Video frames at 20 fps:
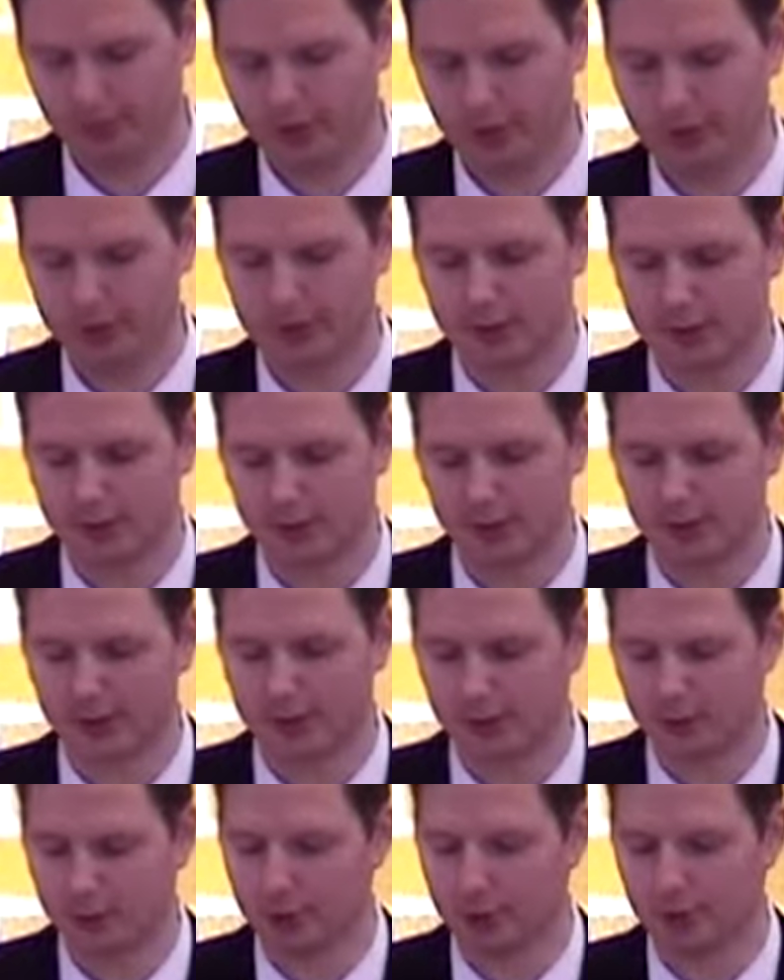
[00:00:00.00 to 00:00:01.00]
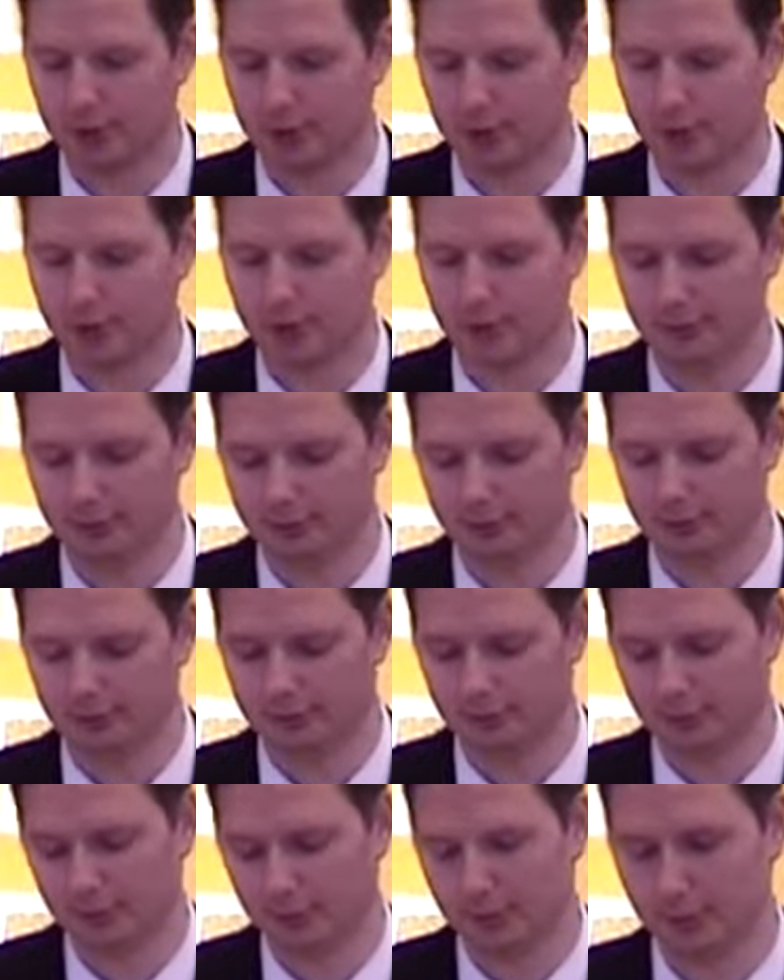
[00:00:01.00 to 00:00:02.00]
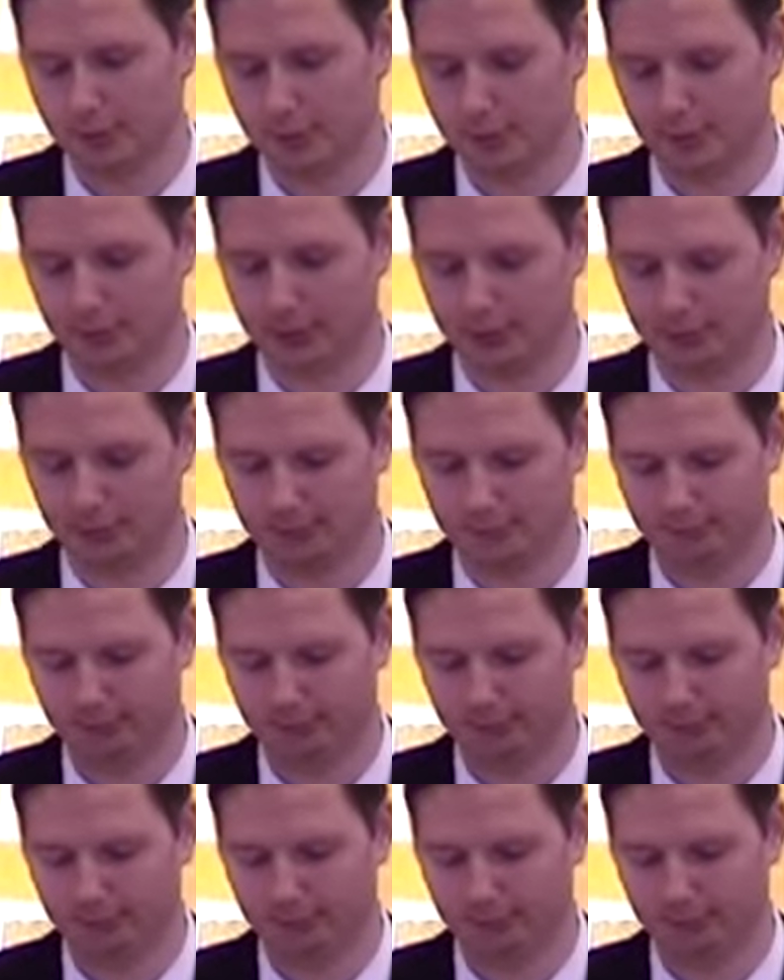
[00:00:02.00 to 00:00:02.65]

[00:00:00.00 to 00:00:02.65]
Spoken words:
As I say this, try to hear it with your own name.